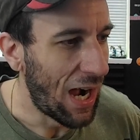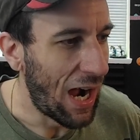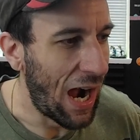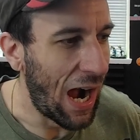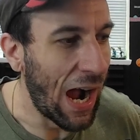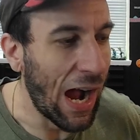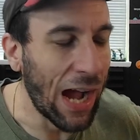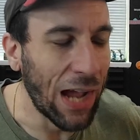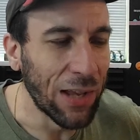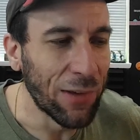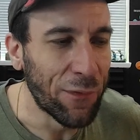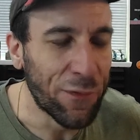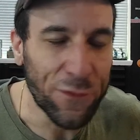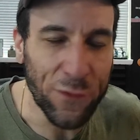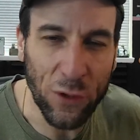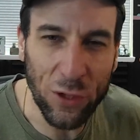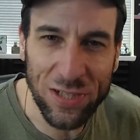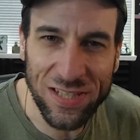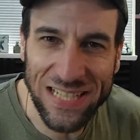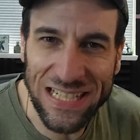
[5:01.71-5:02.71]
Uh,
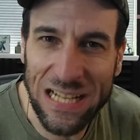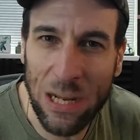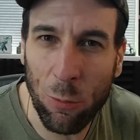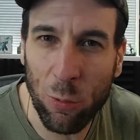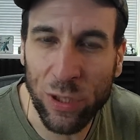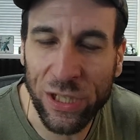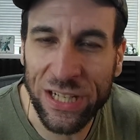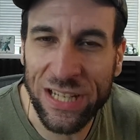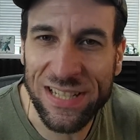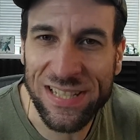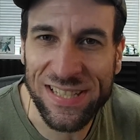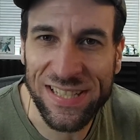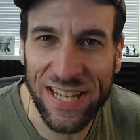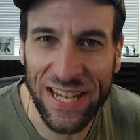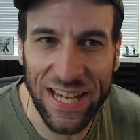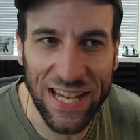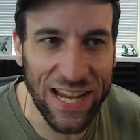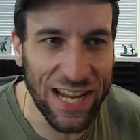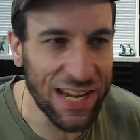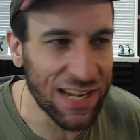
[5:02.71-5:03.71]
first thing that we're going to
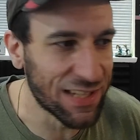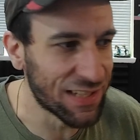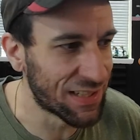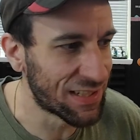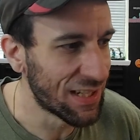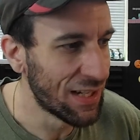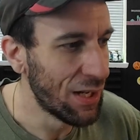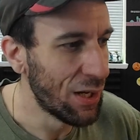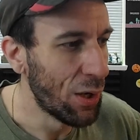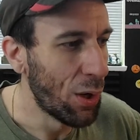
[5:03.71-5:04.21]
see is